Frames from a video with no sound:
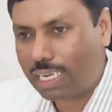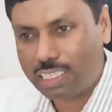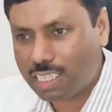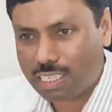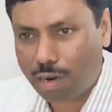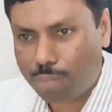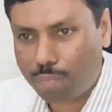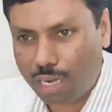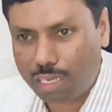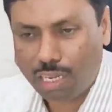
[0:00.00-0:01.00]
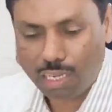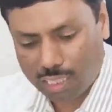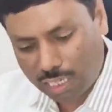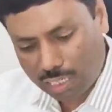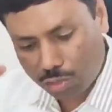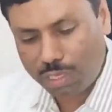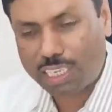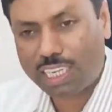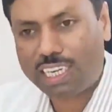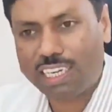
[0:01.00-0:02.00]
but I just applied that to
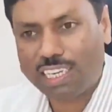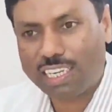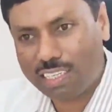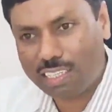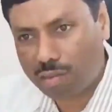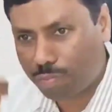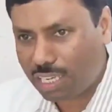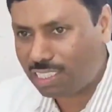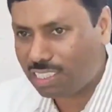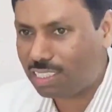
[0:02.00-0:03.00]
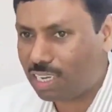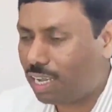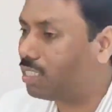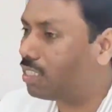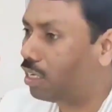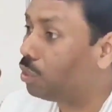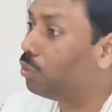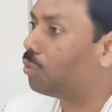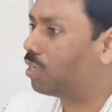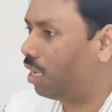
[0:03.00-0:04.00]
be taken care is the priceless, the
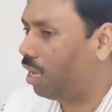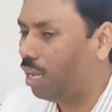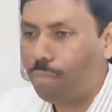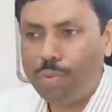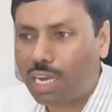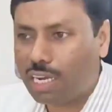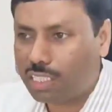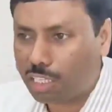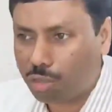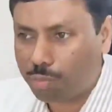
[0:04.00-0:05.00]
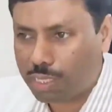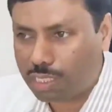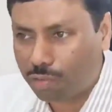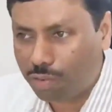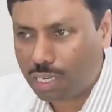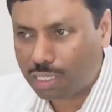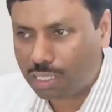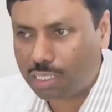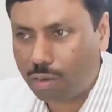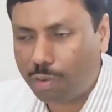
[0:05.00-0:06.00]
neutral, because acupuncture
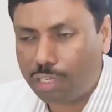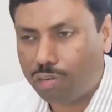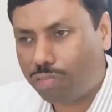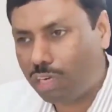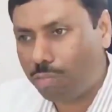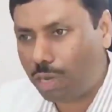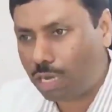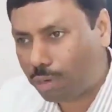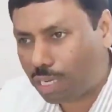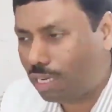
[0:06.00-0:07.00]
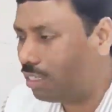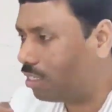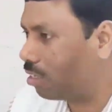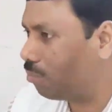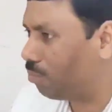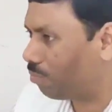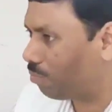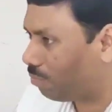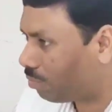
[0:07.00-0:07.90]
works is the biofeedback mechanism.